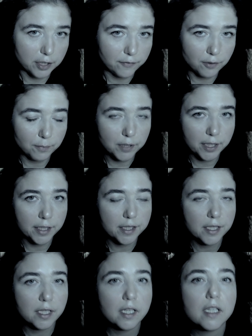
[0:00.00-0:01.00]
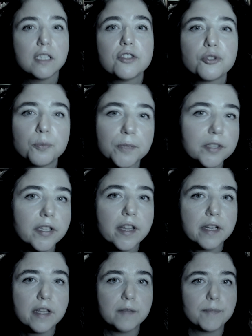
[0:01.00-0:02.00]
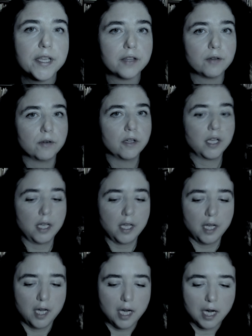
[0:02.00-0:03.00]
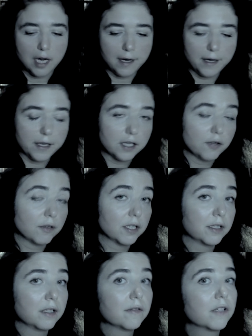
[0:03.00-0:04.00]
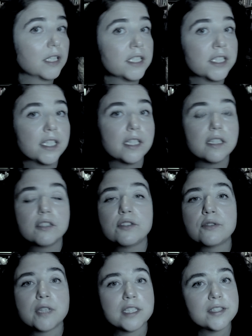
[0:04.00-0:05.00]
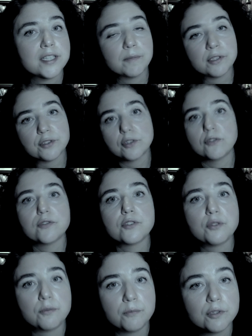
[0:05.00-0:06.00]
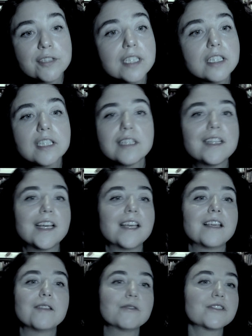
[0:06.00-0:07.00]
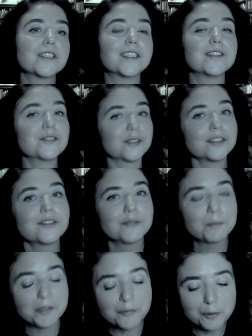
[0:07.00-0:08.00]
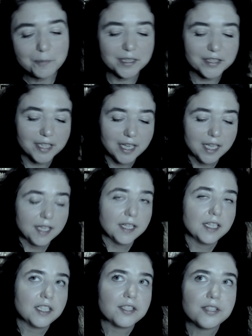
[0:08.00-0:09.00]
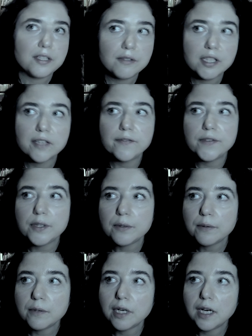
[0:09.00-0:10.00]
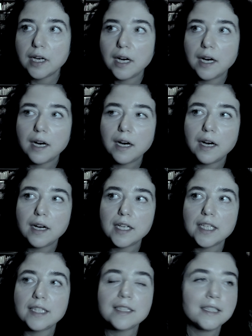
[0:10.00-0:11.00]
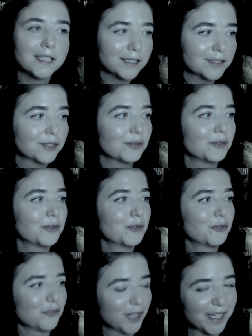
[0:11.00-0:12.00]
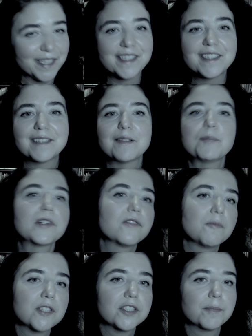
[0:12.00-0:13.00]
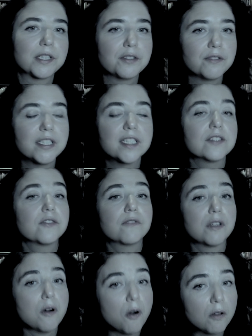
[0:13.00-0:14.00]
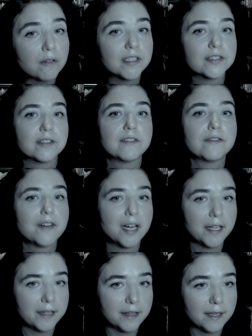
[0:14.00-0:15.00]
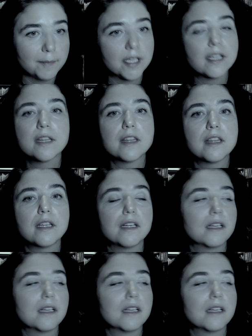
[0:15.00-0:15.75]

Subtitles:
if you're playing instrument other than piano. You can volunteer into ensembles of new music. They usually search for performers. So if you are in need to find performance opportunities, you will always find them in